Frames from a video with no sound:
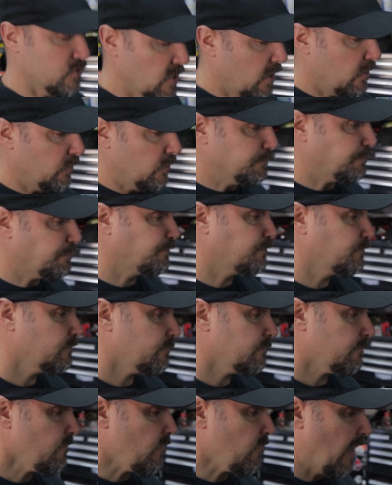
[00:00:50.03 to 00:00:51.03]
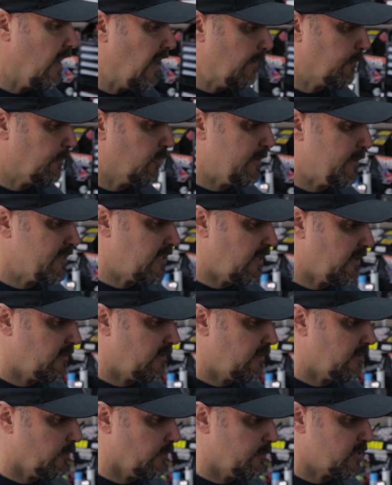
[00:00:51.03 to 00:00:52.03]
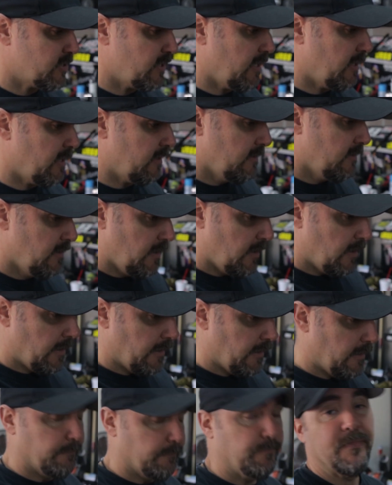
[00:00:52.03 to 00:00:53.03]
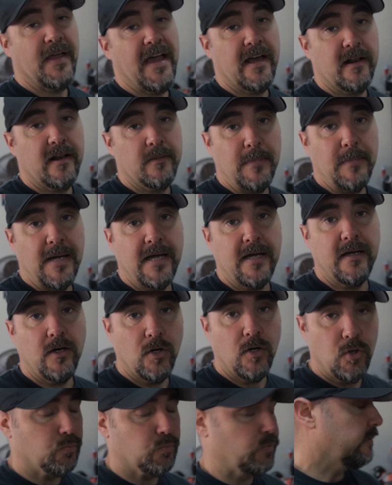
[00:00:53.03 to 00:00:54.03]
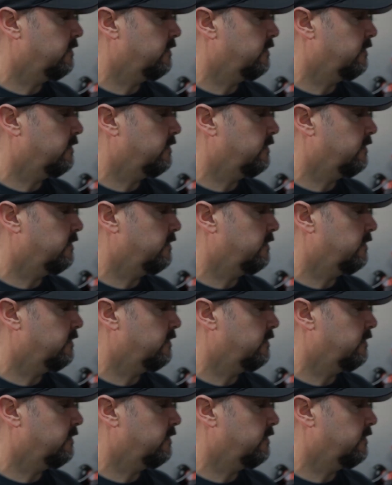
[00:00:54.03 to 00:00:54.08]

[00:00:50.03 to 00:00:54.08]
So I'm gonna be taking the thermostat out of my old